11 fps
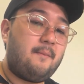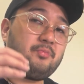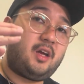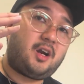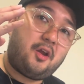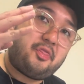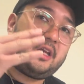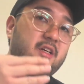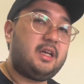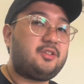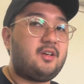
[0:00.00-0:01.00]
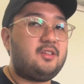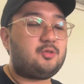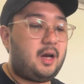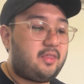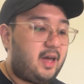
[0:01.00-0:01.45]
There are 3 reasons
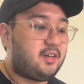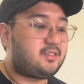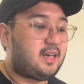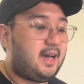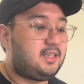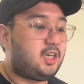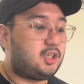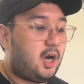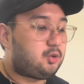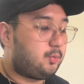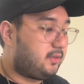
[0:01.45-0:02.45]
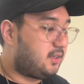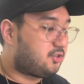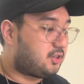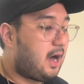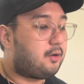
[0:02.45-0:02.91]
why their side cannot win
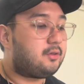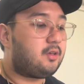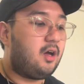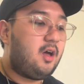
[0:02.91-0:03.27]
this round.